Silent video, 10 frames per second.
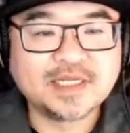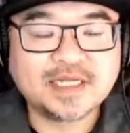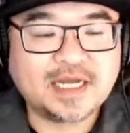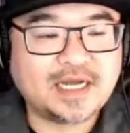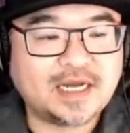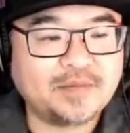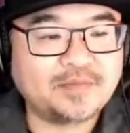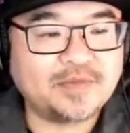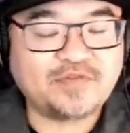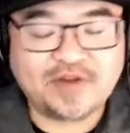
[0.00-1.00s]
Um,
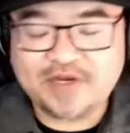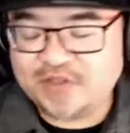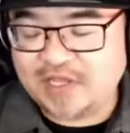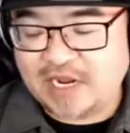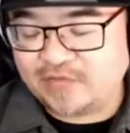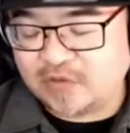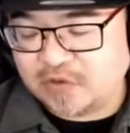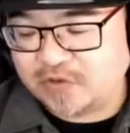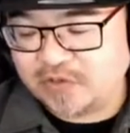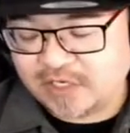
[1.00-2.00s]
if anything, I've
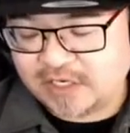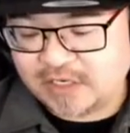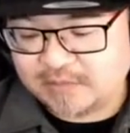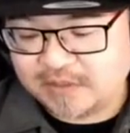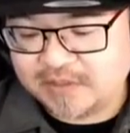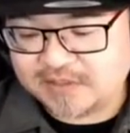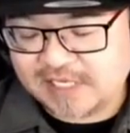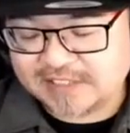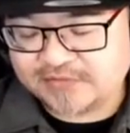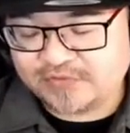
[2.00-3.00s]
learned um, in these
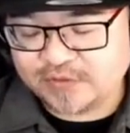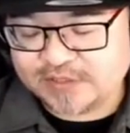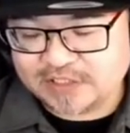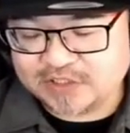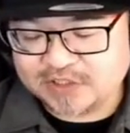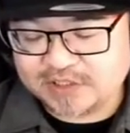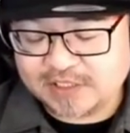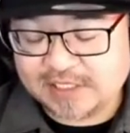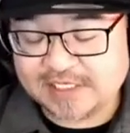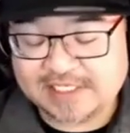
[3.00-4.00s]
last few sessions and
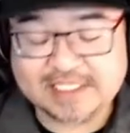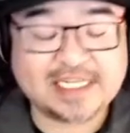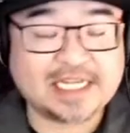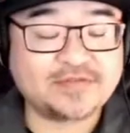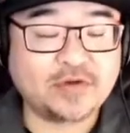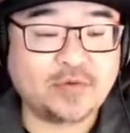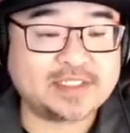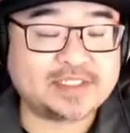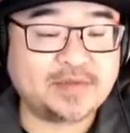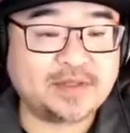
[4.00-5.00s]
the, these last few
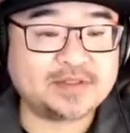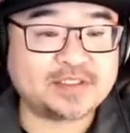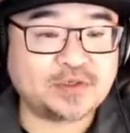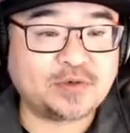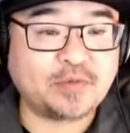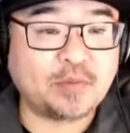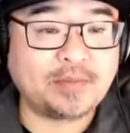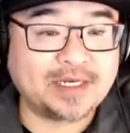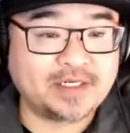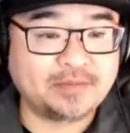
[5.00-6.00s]
weeks, I mean, there's a certain
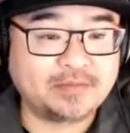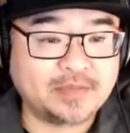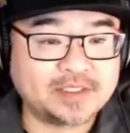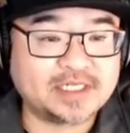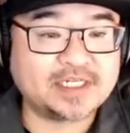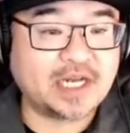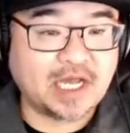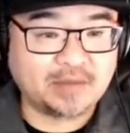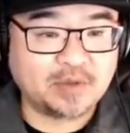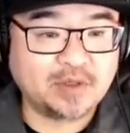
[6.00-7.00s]
momentum. It's
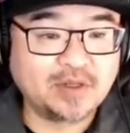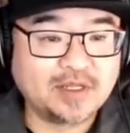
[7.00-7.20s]
undeniable.